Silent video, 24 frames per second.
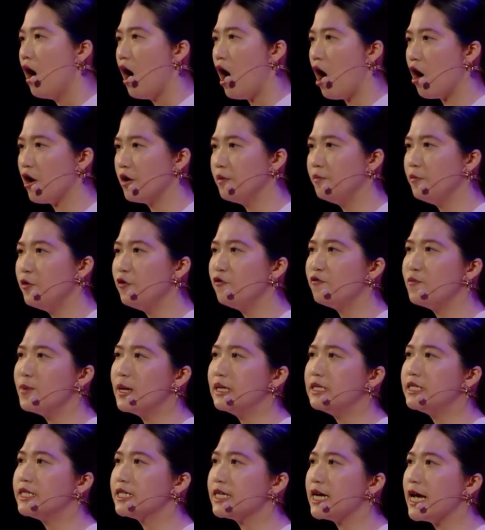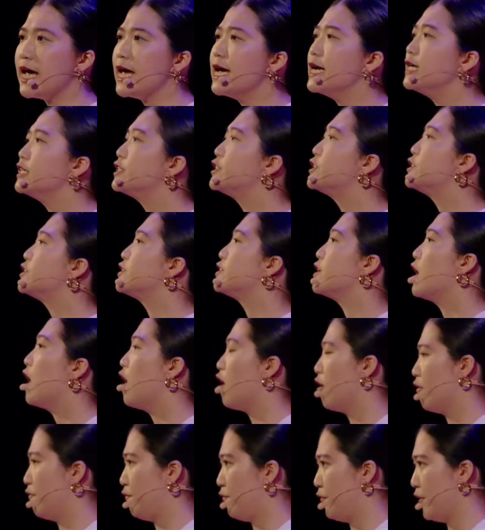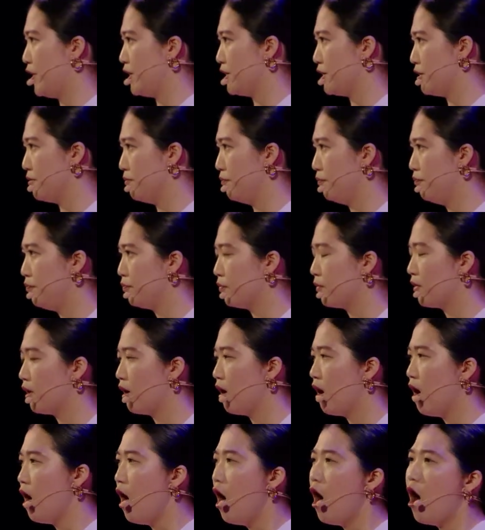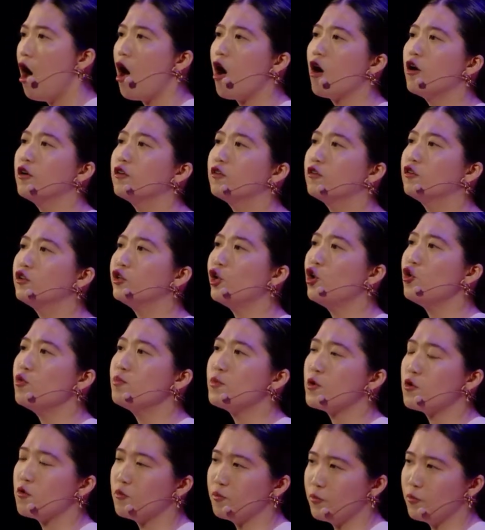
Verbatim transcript: Our movement is our freedom. Our global